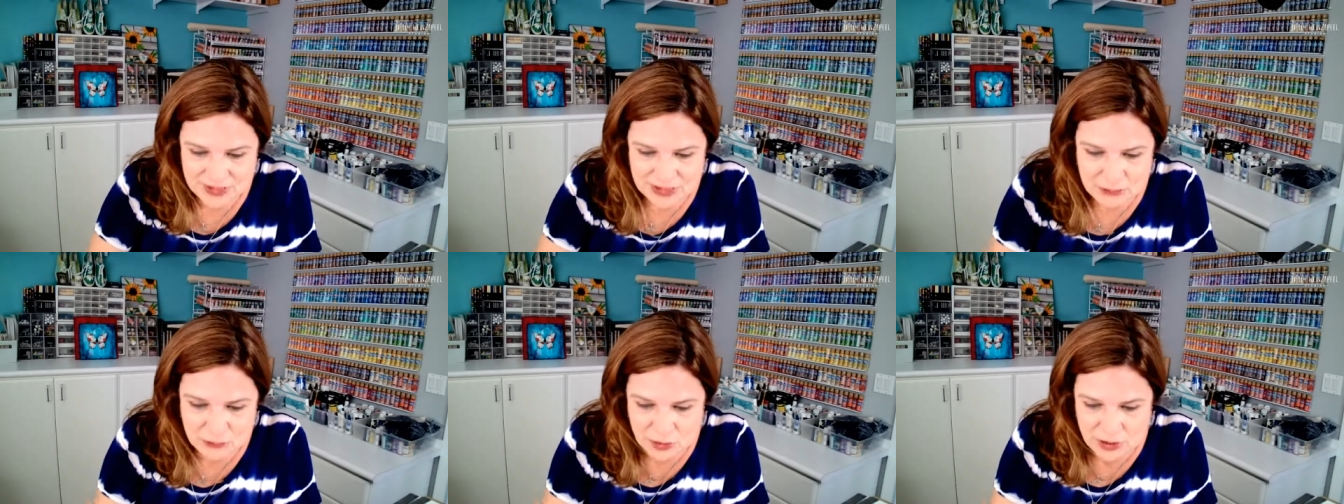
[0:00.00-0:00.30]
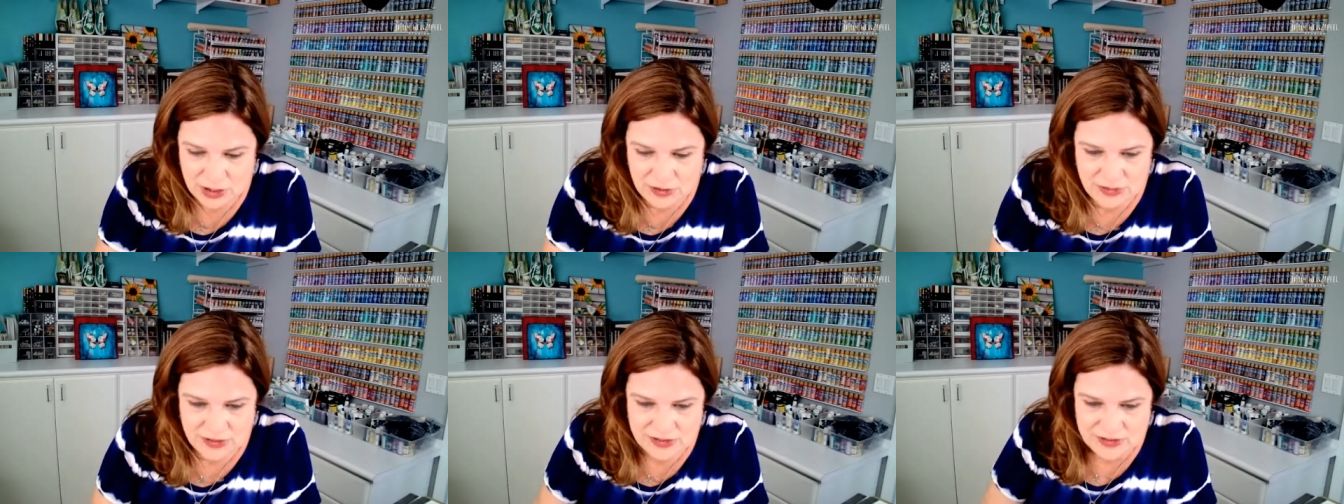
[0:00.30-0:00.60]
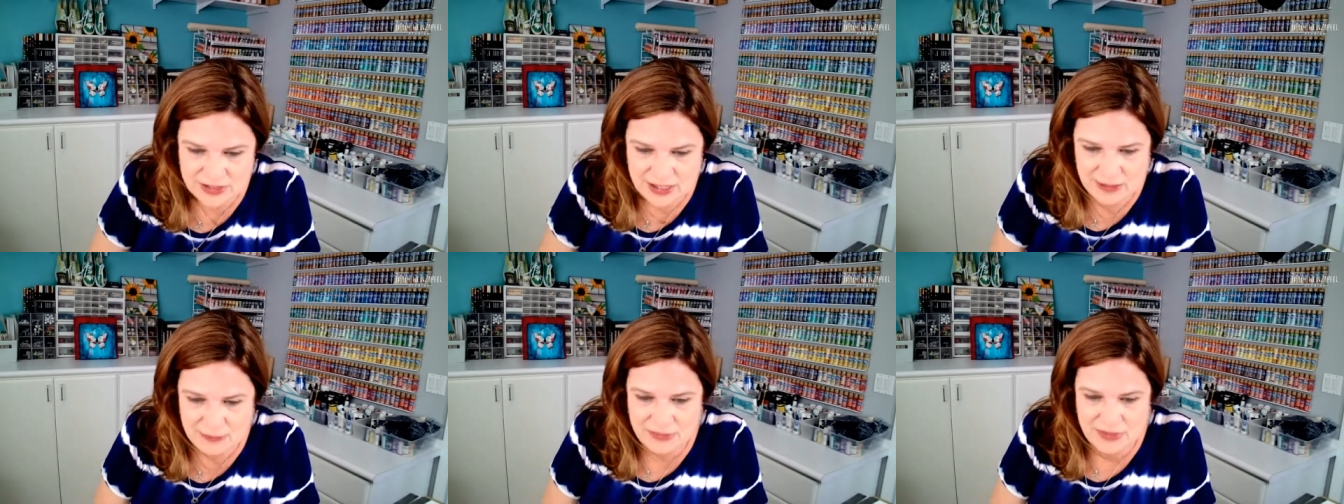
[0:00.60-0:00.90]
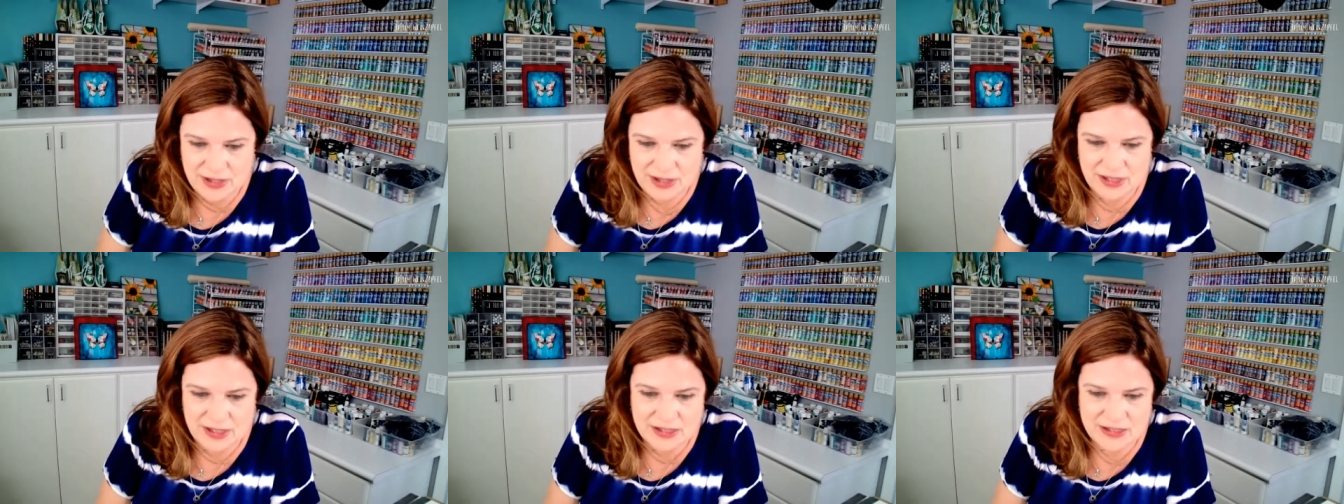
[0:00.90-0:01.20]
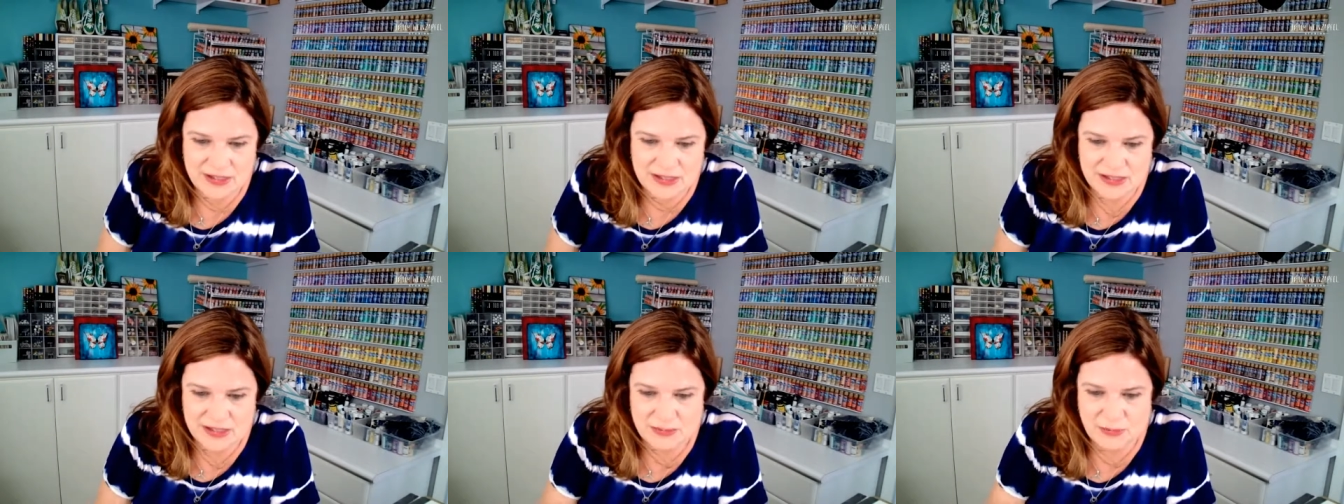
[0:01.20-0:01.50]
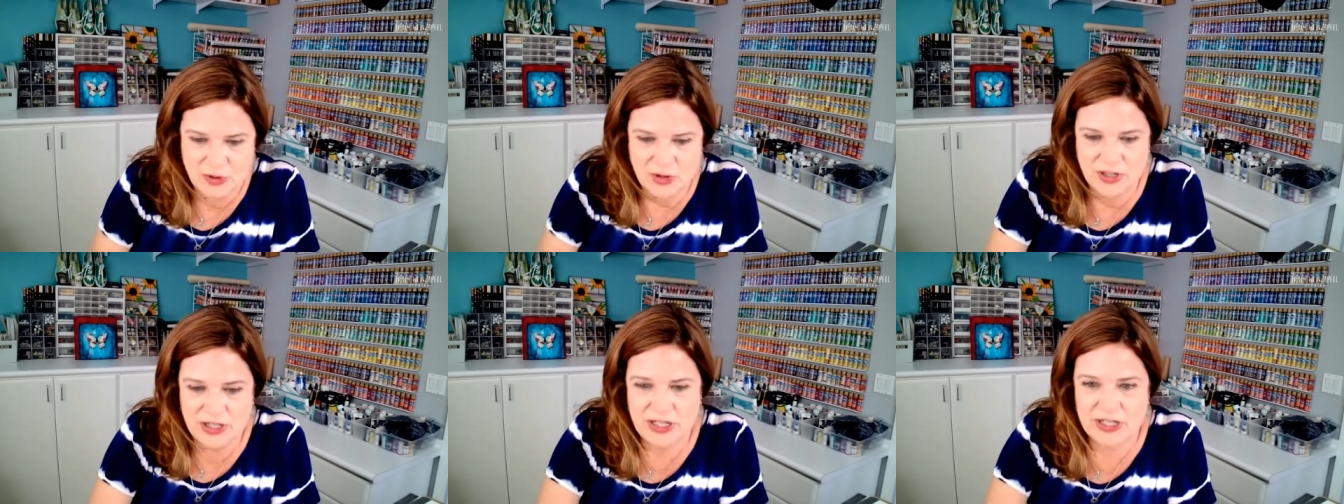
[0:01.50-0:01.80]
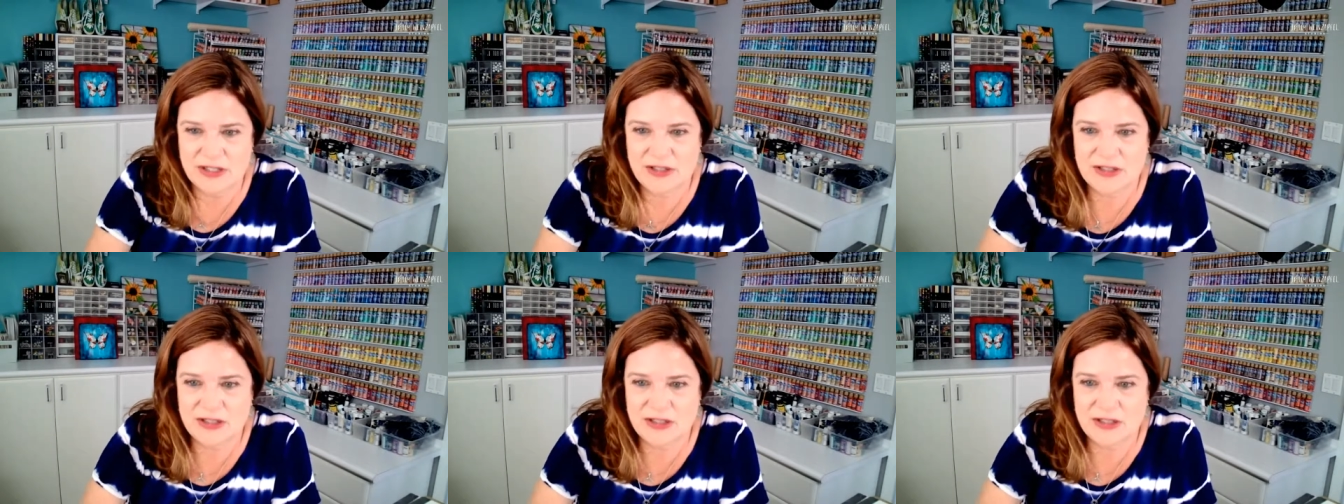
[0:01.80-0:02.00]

We're in the same thing as this morning,